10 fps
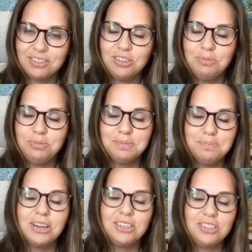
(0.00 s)
she was
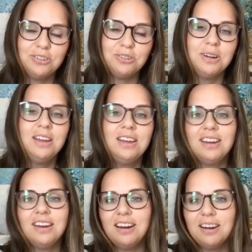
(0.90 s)
married to,
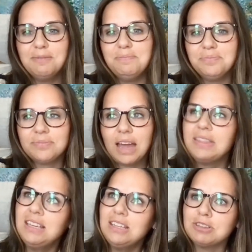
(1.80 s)
I
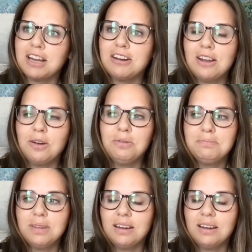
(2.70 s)
think he's retired now,